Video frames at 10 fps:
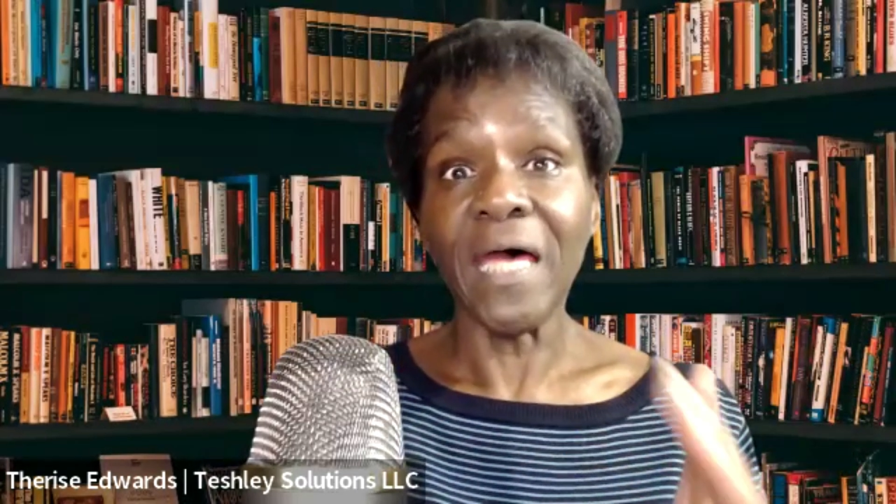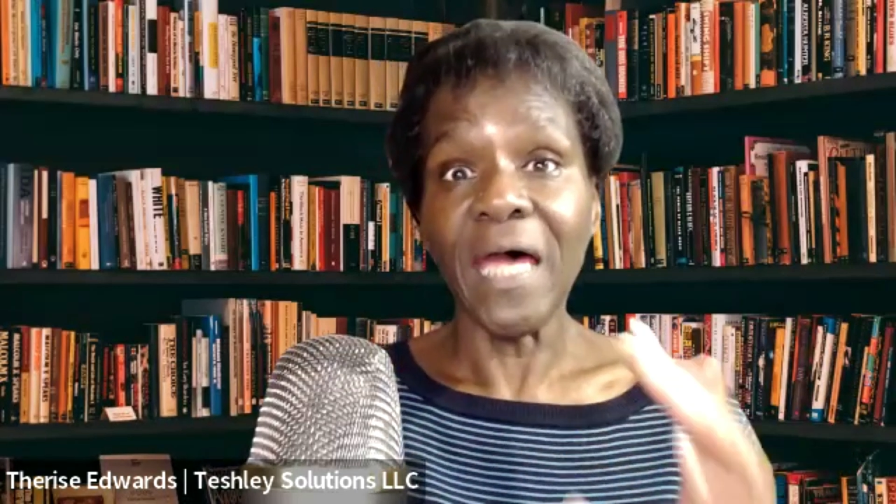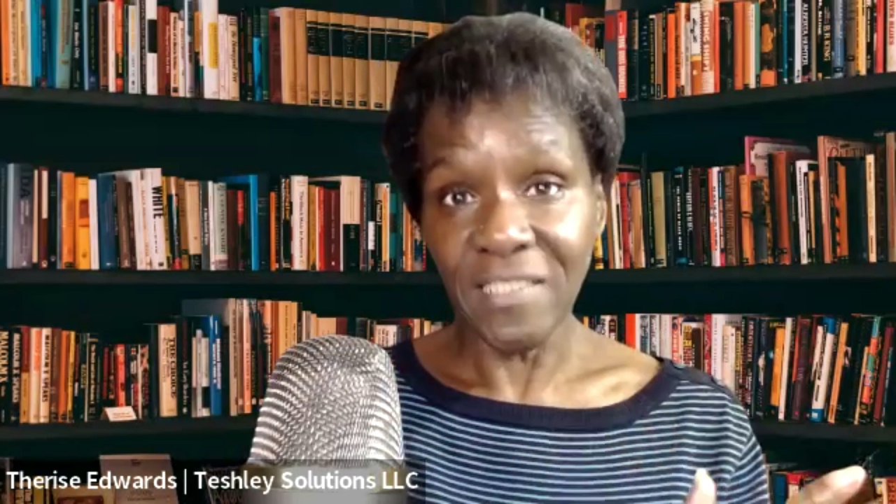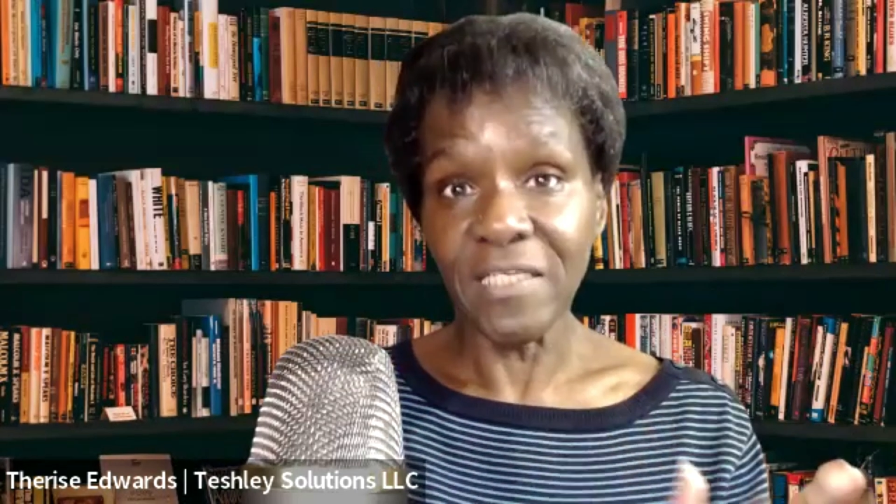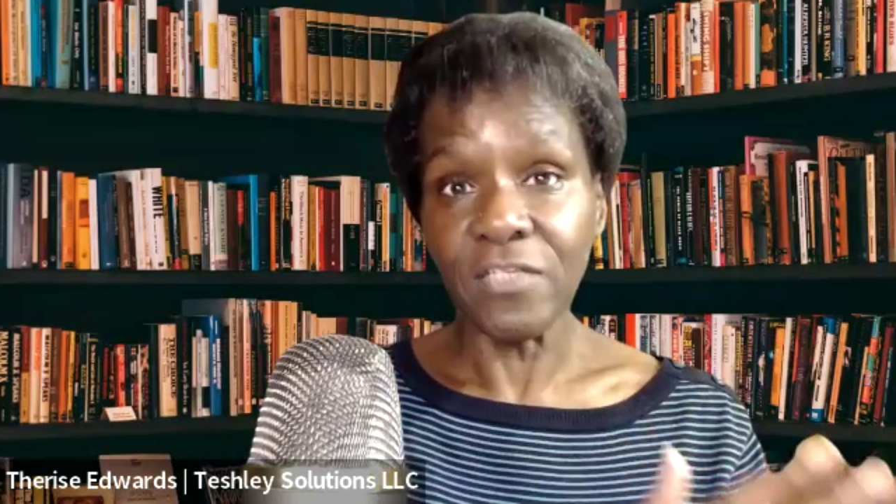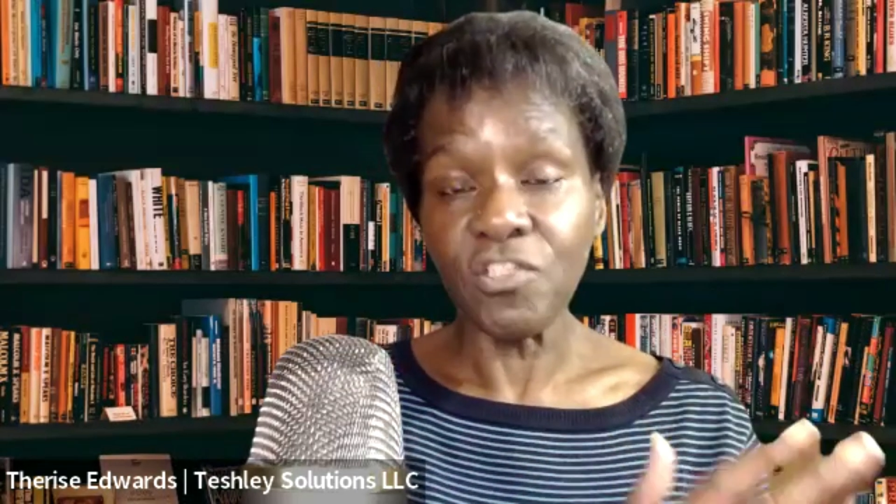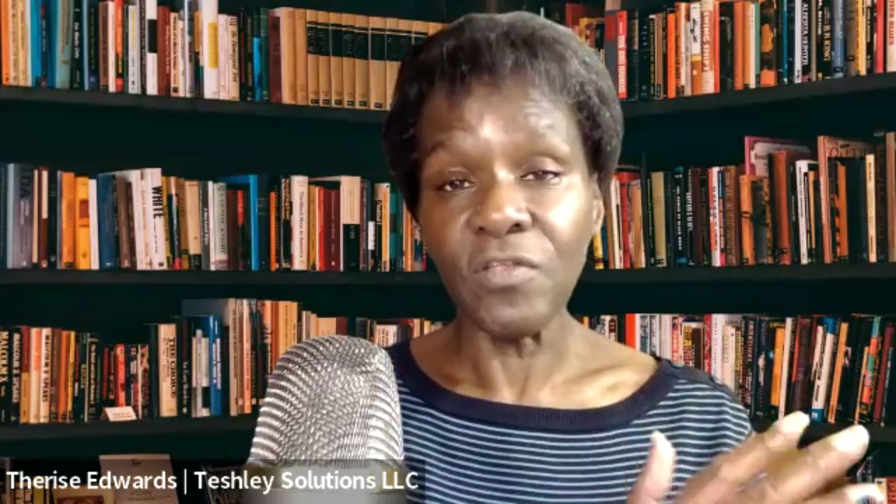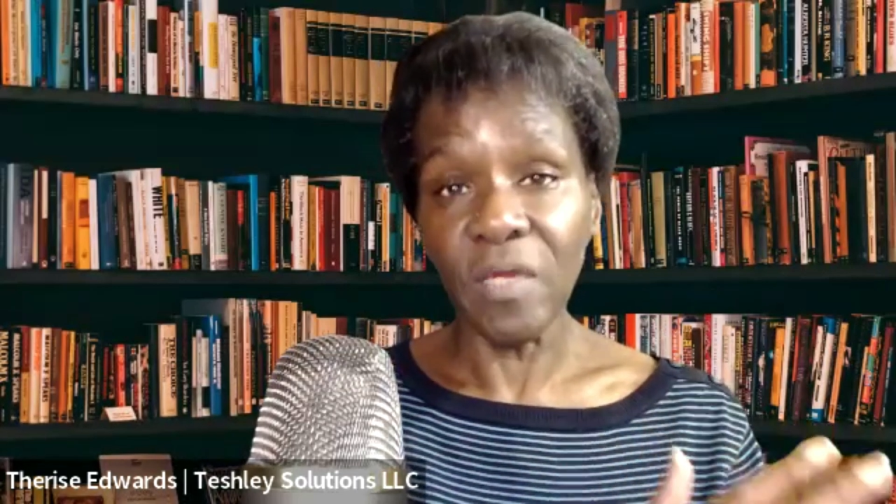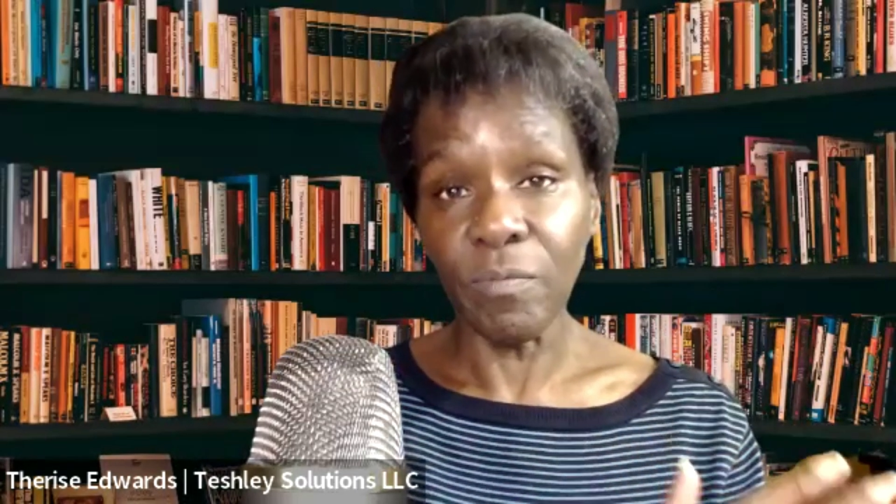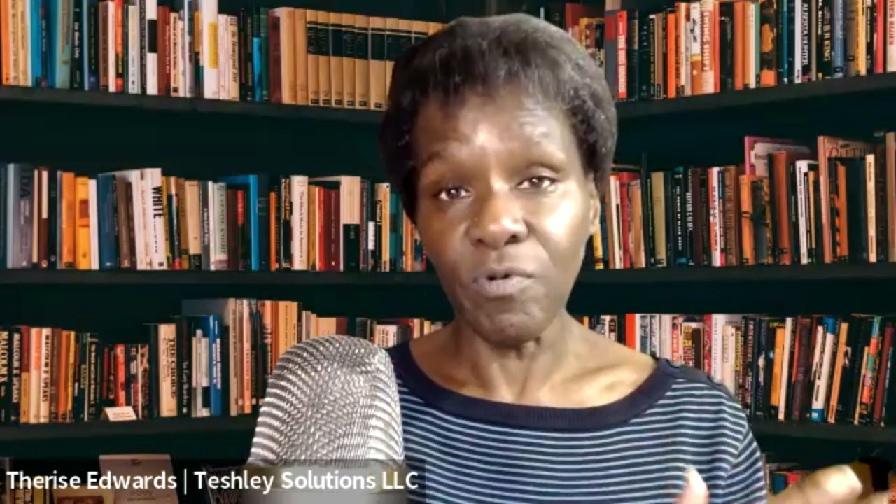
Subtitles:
and sent to the